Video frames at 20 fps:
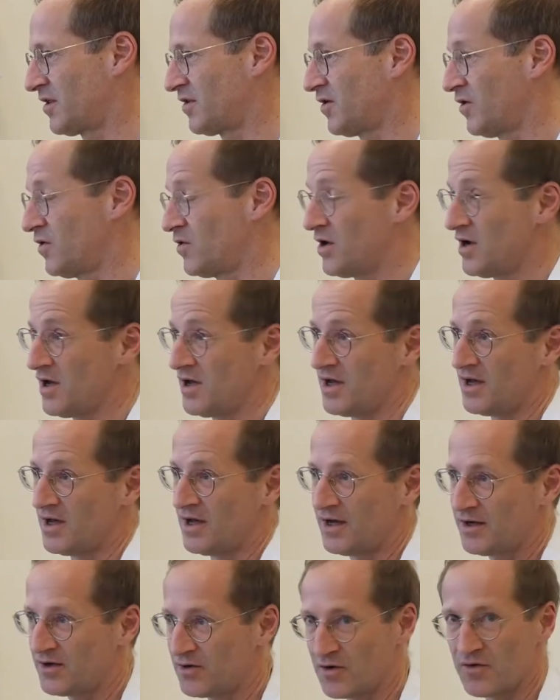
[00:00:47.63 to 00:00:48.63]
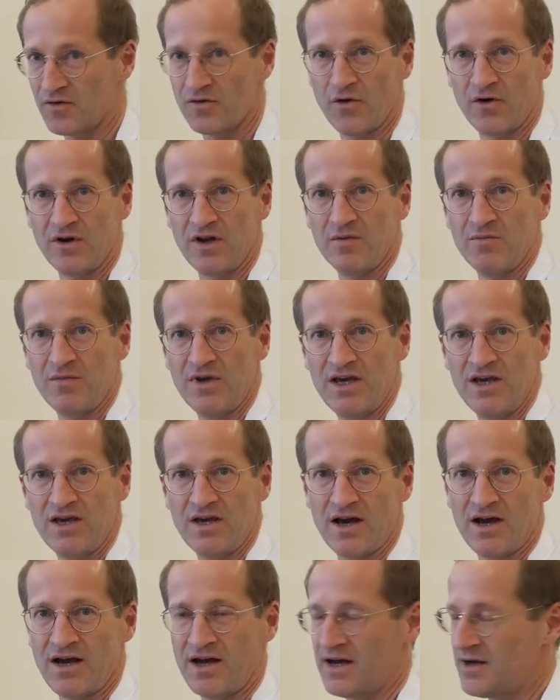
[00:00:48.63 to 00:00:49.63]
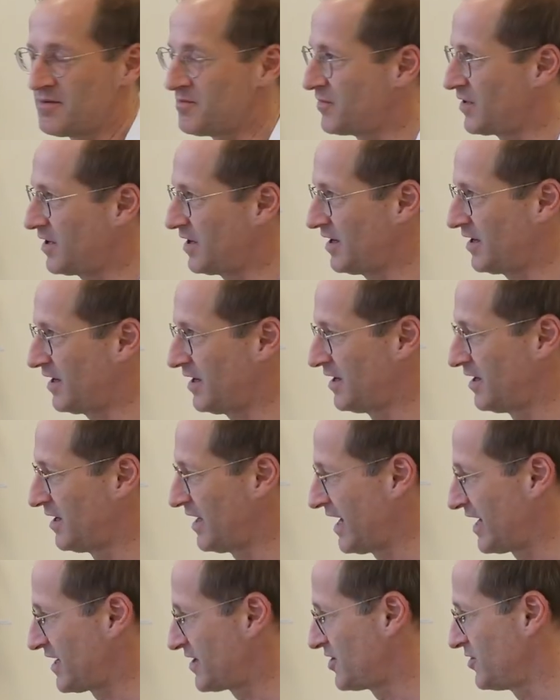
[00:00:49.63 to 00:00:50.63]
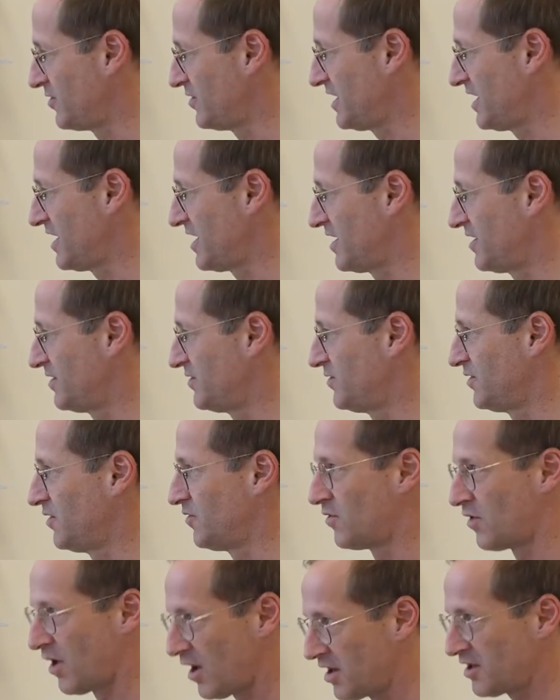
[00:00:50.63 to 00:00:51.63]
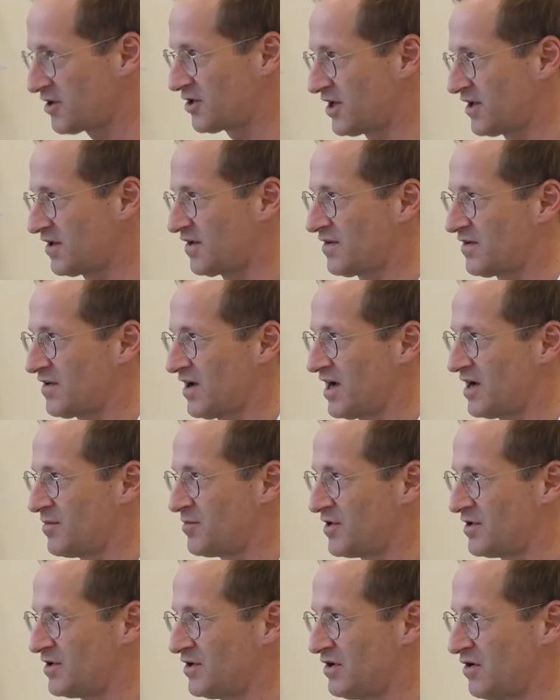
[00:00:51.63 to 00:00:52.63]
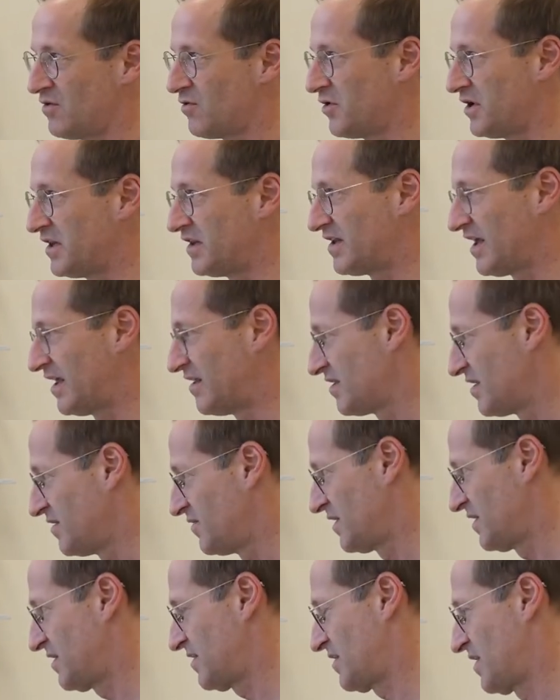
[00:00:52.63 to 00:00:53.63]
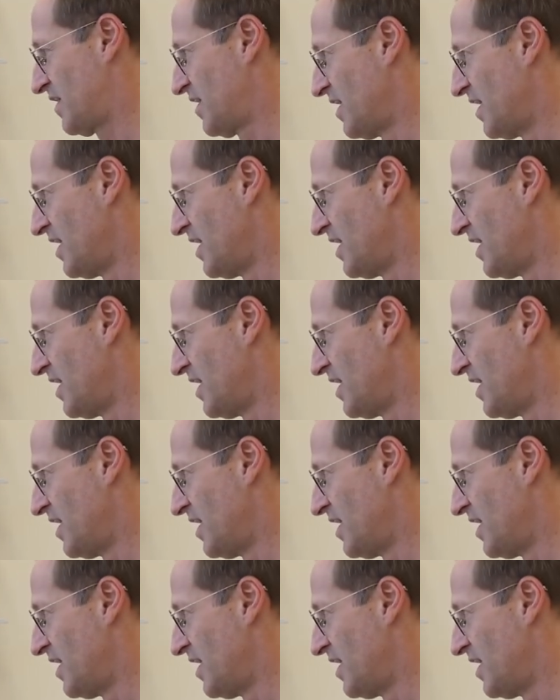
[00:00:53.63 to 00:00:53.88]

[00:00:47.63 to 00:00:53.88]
So concerning me, I'm actually a neurologist, I'm a neurointensivist.